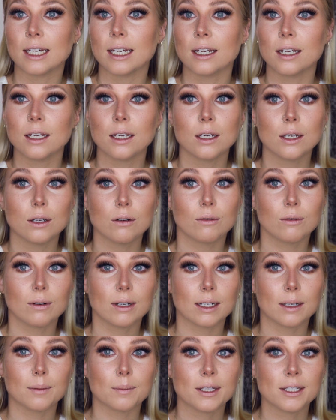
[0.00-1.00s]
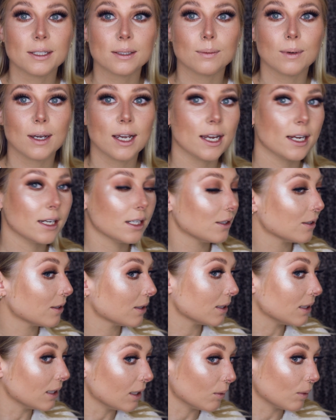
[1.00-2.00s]
it when I'm this way and you can
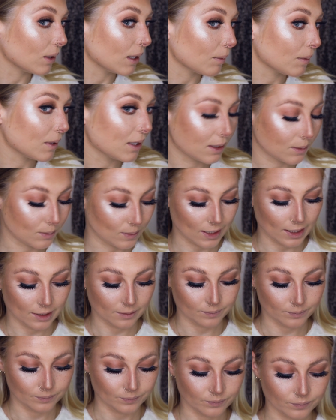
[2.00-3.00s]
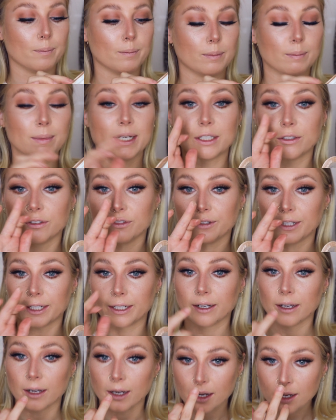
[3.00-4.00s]
see it when I'm this way. On middle
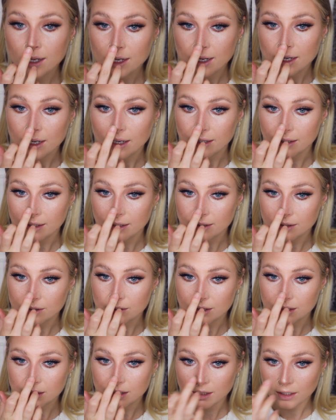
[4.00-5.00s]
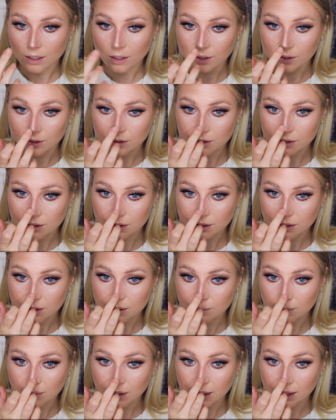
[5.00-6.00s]
finger, and then just on
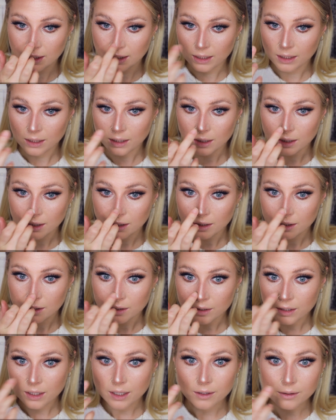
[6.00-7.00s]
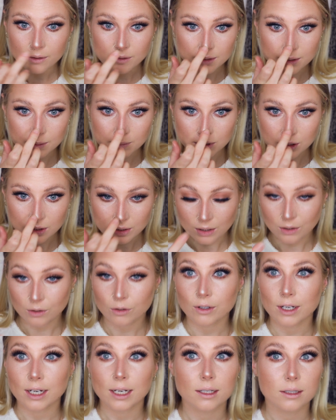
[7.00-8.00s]
my nose, I'm just going
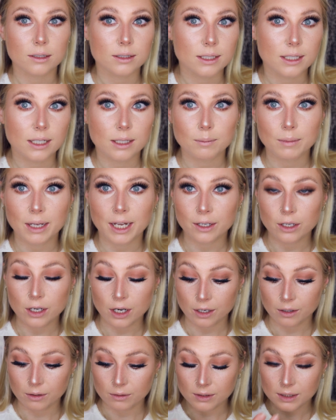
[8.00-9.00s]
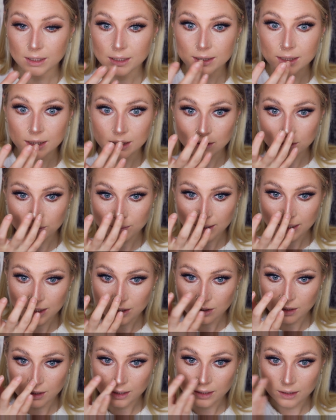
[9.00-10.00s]
to create a little Tin Man nose
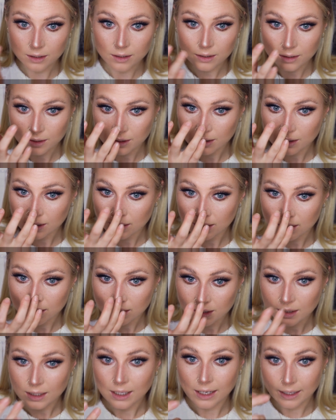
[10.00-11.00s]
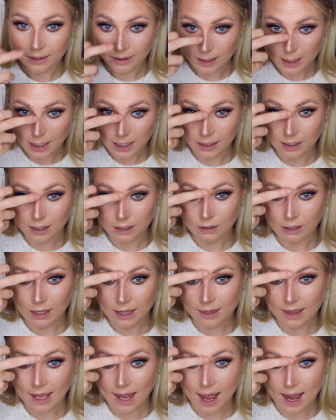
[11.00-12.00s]
situation. And then
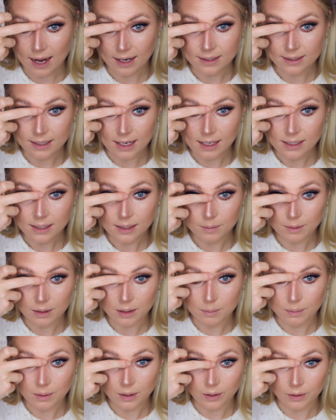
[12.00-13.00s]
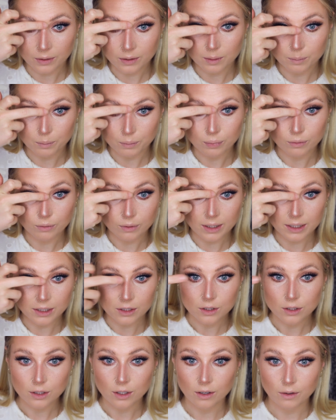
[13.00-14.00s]
the excess I'm going to put on the
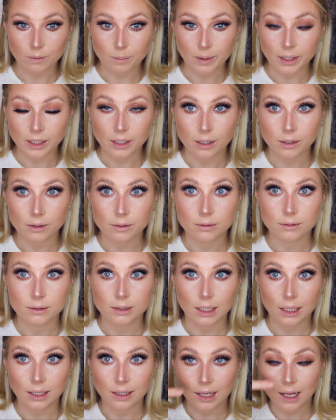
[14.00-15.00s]
bridge of my nose like